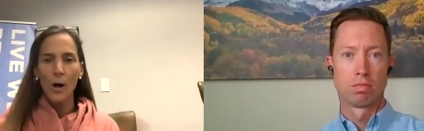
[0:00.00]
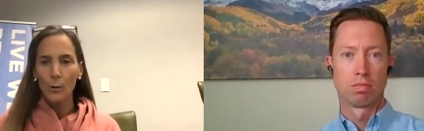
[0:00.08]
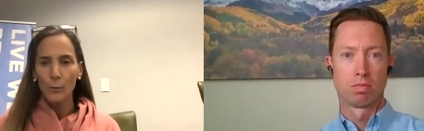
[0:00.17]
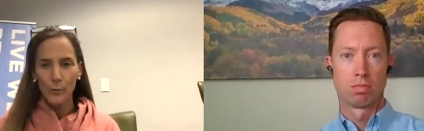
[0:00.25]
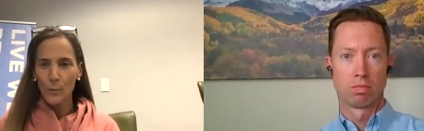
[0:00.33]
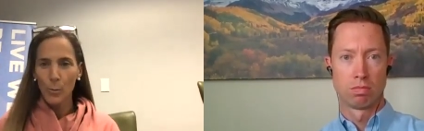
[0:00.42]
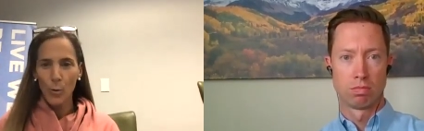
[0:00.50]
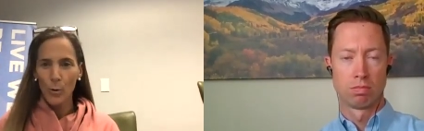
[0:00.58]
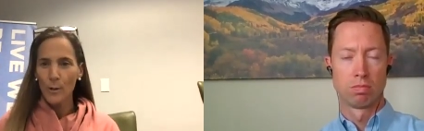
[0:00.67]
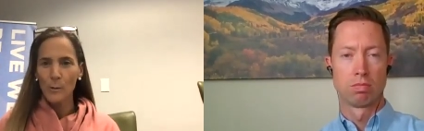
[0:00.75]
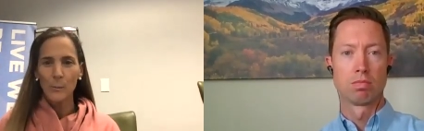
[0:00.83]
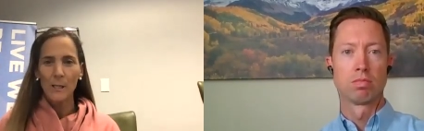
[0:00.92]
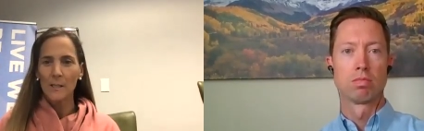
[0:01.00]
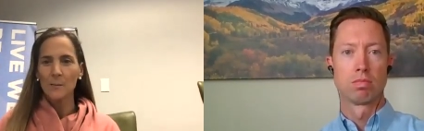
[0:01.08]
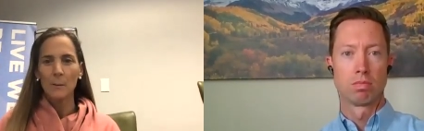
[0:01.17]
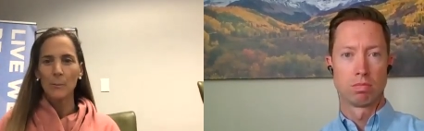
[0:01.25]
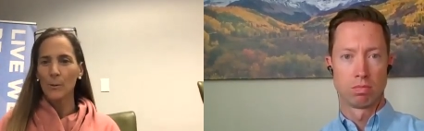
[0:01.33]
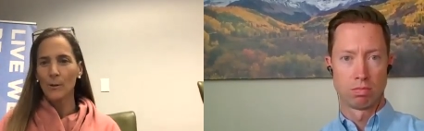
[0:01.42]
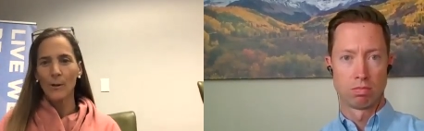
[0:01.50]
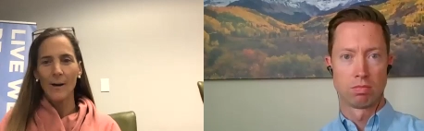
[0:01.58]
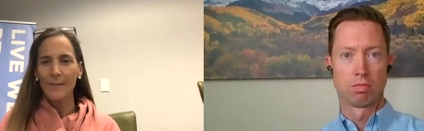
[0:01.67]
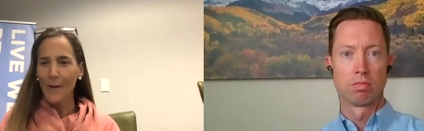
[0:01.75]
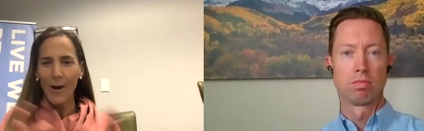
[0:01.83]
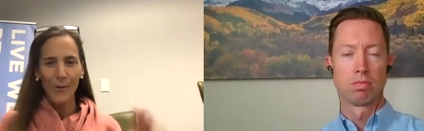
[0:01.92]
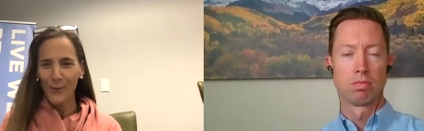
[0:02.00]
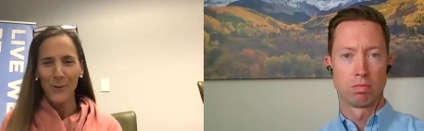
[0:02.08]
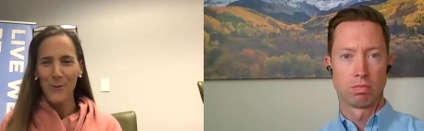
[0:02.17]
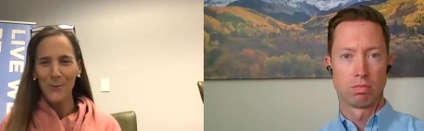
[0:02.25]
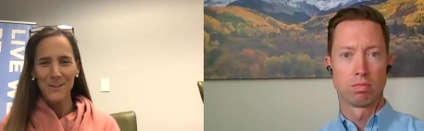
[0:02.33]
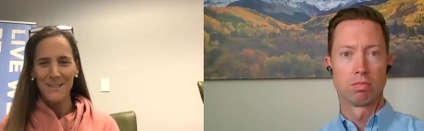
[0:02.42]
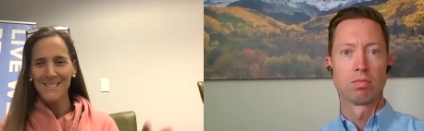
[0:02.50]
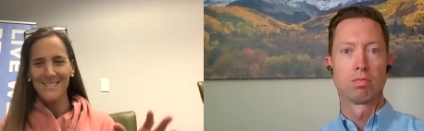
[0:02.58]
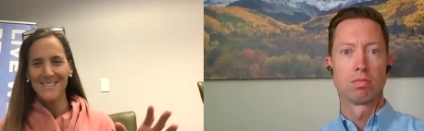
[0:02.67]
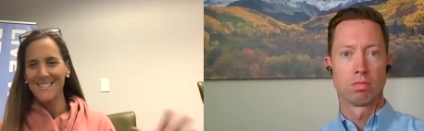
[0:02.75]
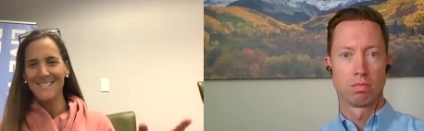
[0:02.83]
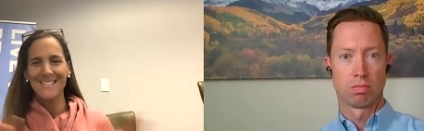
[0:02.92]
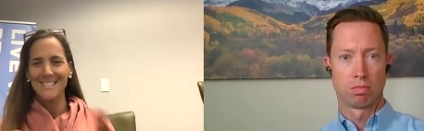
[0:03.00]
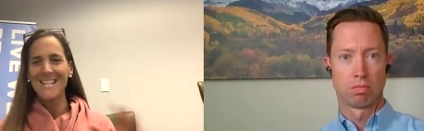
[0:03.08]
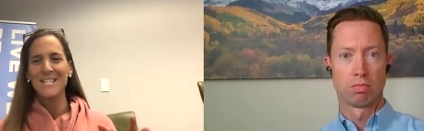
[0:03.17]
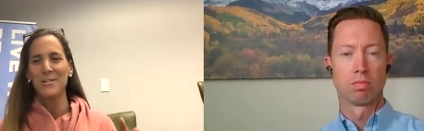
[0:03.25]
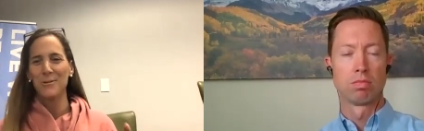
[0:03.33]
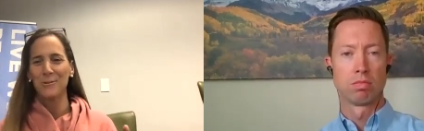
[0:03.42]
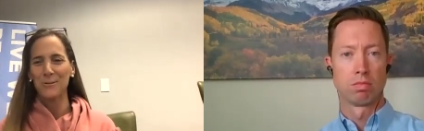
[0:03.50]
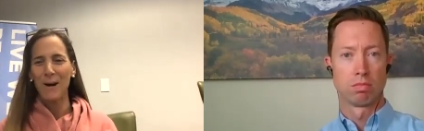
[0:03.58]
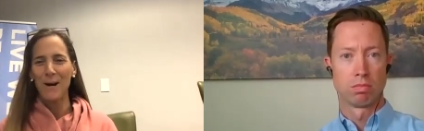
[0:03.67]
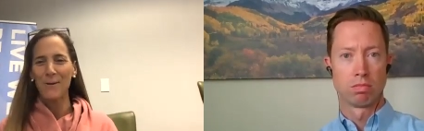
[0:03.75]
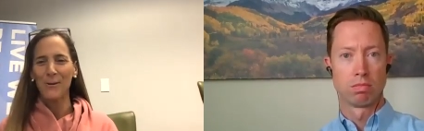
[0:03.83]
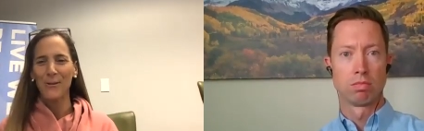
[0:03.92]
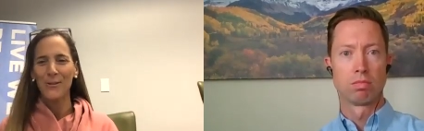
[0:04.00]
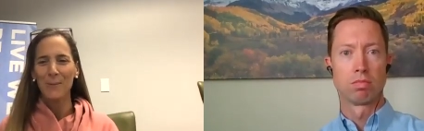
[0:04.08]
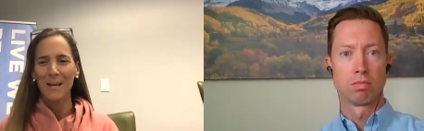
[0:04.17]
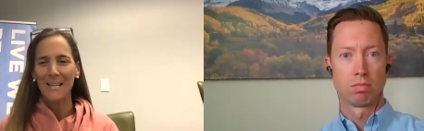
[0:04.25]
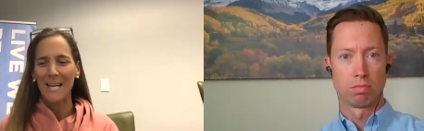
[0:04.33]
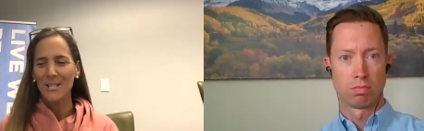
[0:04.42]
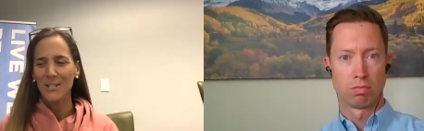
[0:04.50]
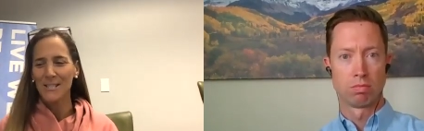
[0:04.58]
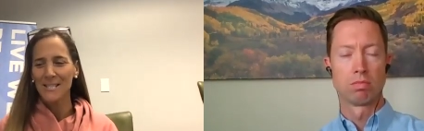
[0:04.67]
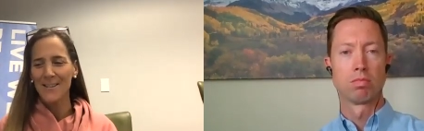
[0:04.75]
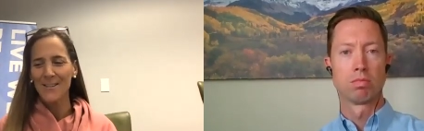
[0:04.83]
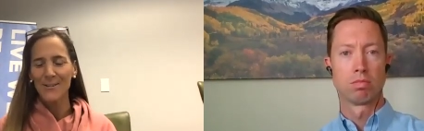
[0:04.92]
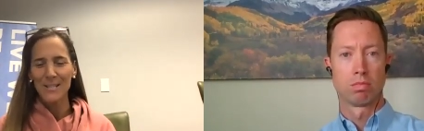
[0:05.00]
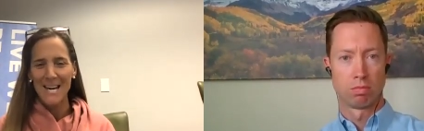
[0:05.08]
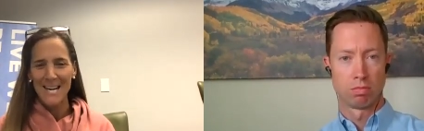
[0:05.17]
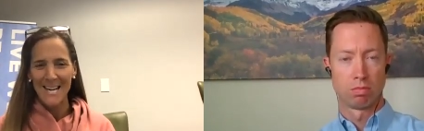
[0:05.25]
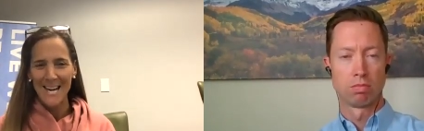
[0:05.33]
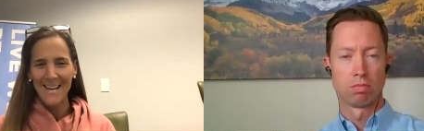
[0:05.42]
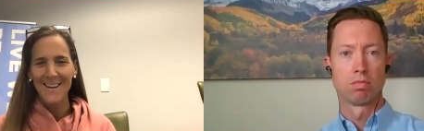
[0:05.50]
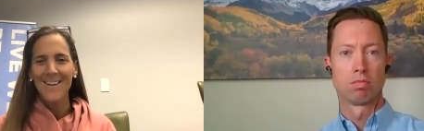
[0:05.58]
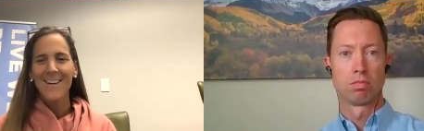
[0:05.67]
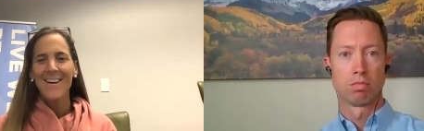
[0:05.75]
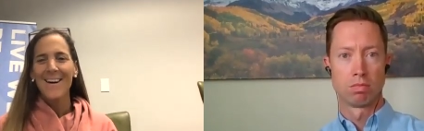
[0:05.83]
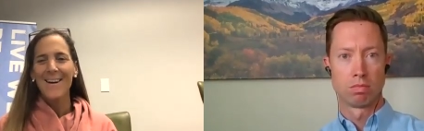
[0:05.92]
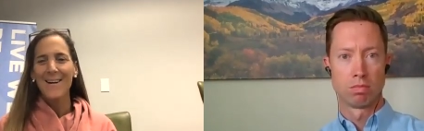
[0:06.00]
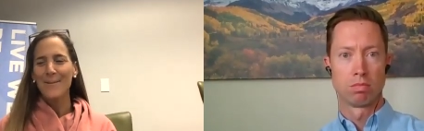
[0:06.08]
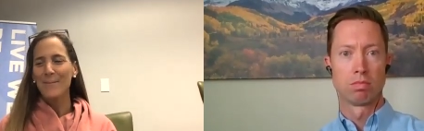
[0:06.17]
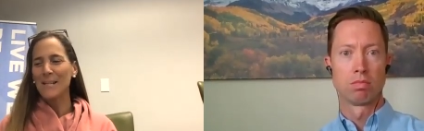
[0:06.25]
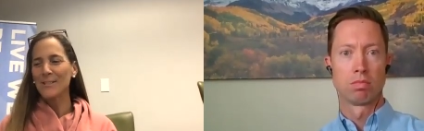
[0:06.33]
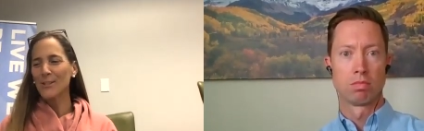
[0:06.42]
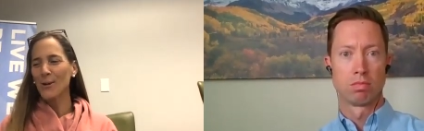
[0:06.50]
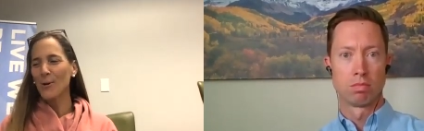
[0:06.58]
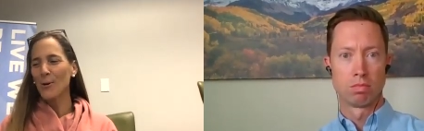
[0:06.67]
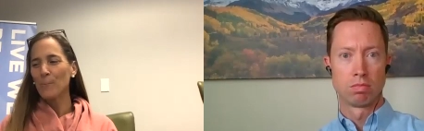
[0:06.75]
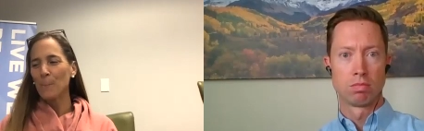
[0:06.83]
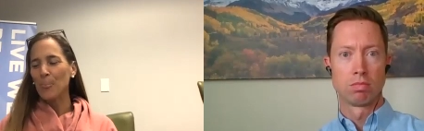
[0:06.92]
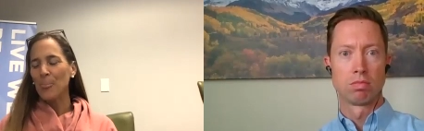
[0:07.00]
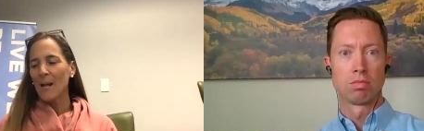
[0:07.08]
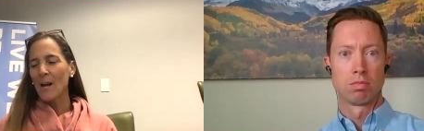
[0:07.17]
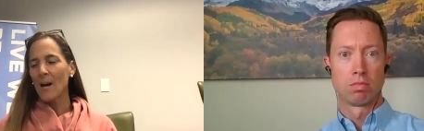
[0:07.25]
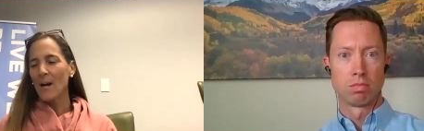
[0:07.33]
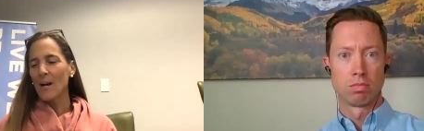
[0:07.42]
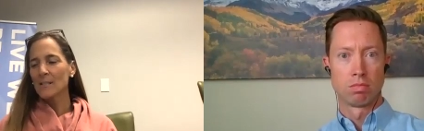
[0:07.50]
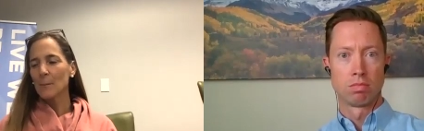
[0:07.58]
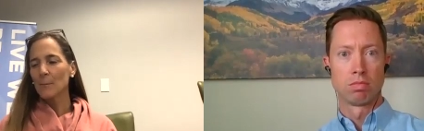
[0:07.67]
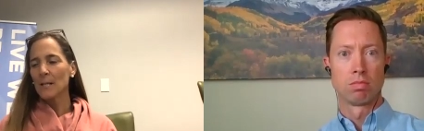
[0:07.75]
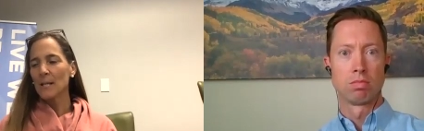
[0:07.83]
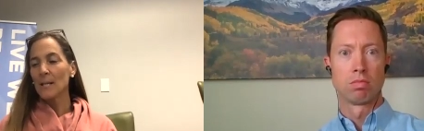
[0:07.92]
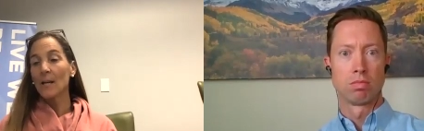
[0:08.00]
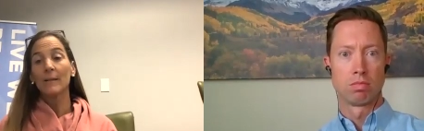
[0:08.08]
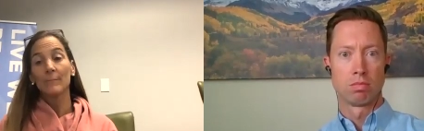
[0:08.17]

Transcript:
Speaker 1: all over the board because people are have all their own issues, right, with the medications that they're taking, um, and so uh, somebody, a